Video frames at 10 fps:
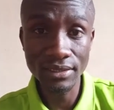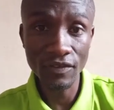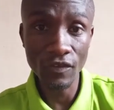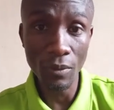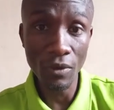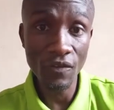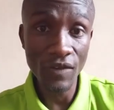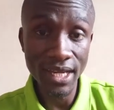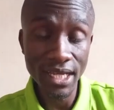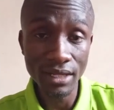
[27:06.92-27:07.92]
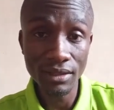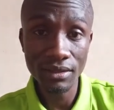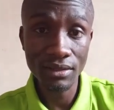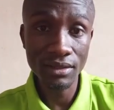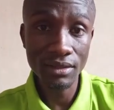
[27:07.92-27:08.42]
for more funding
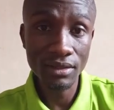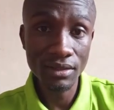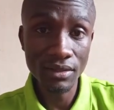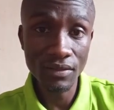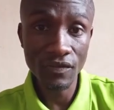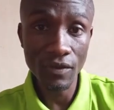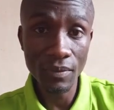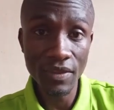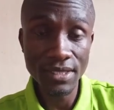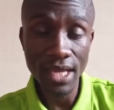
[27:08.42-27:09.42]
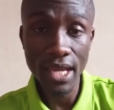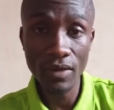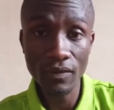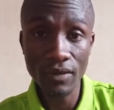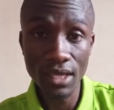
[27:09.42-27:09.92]
from the
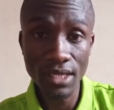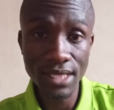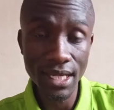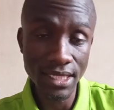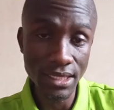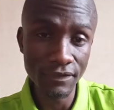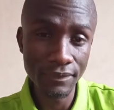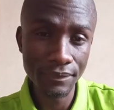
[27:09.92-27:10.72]
side of the executive.